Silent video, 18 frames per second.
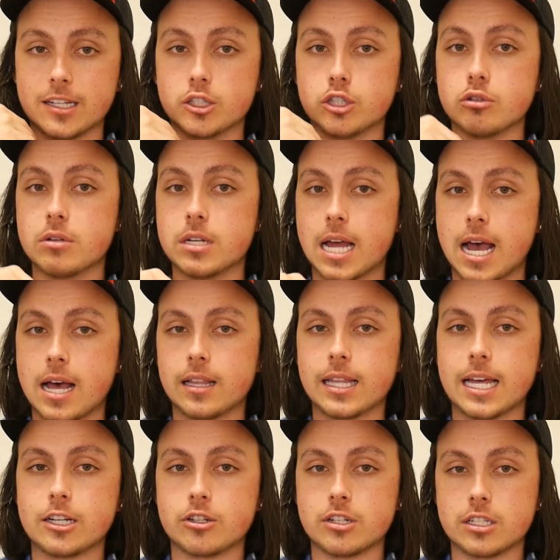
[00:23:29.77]
Do not
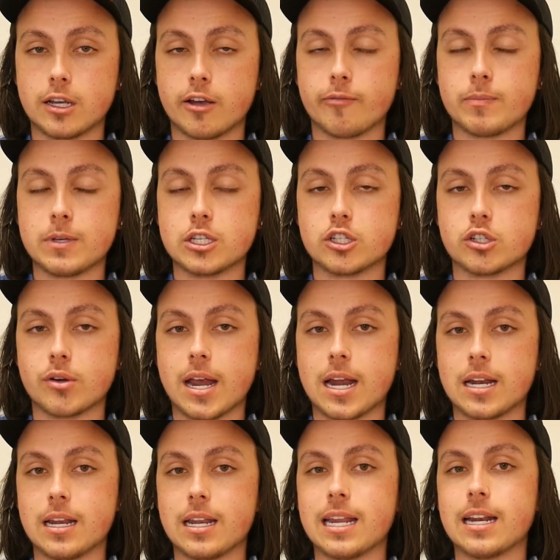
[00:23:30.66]
let yourself be
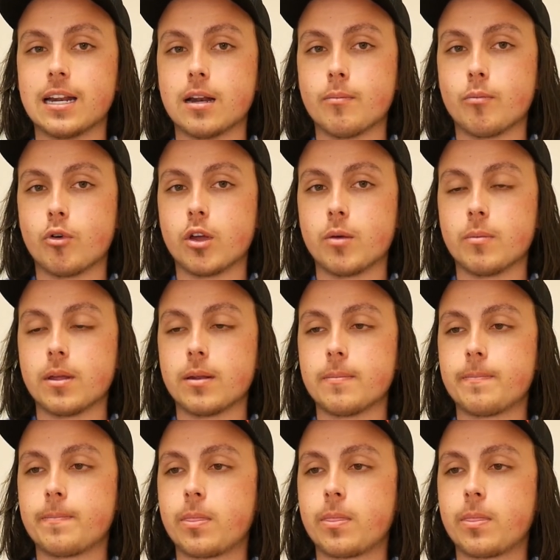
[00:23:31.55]
stranded in an appointment.